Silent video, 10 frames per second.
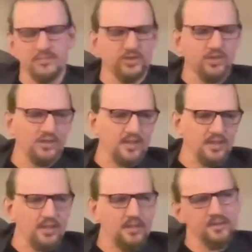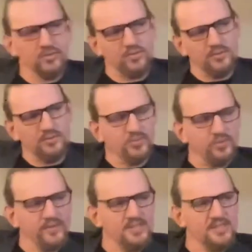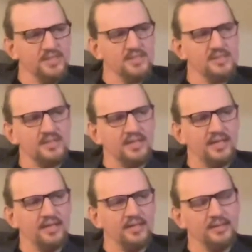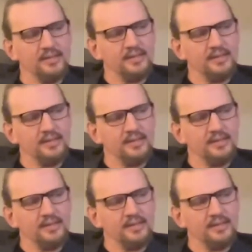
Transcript: Shotokan and all these things as a kid, and